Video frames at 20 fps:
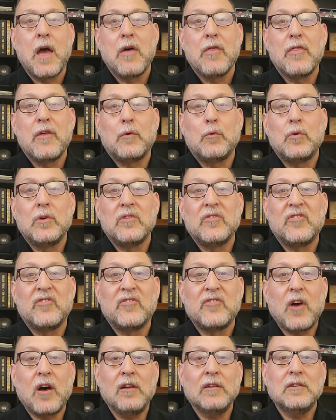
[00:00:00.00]
The
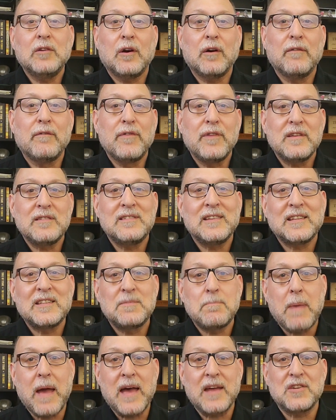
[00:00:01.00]
result of this
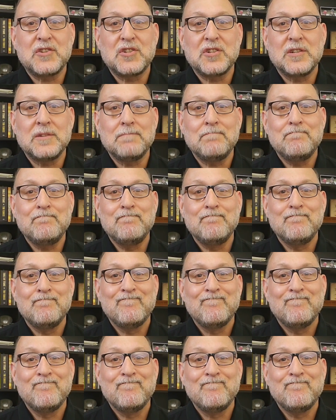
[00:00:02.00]
expansion: